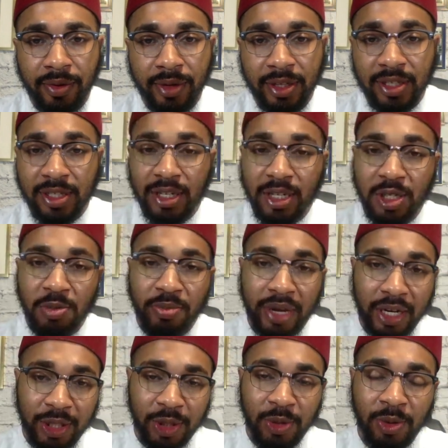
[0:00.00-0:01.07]
This is a
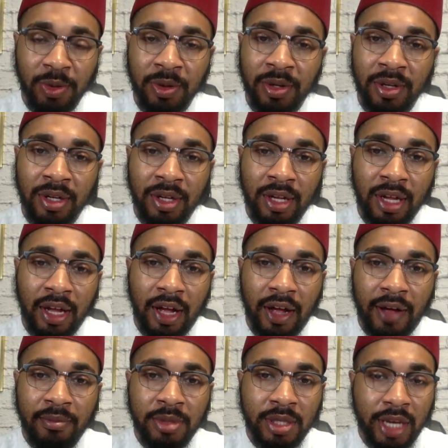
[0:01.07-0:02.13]
special
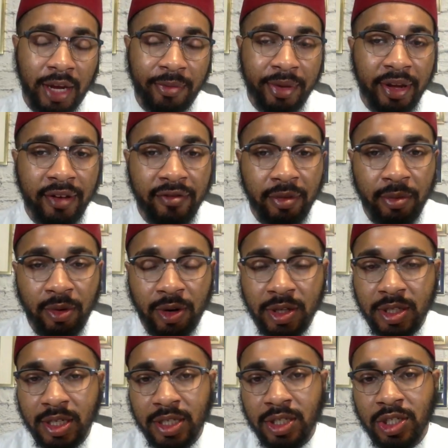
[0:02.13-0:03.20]
segment of the
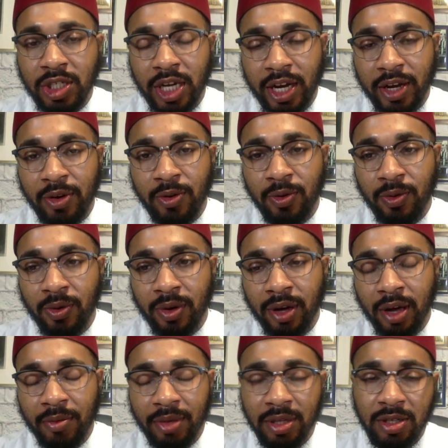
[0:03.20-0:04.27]
Moorish Sense Channel
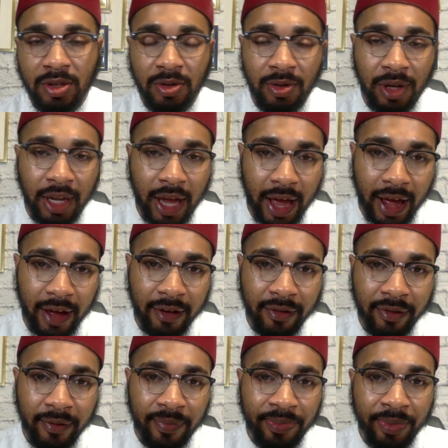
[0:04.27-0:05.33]
coming to you live.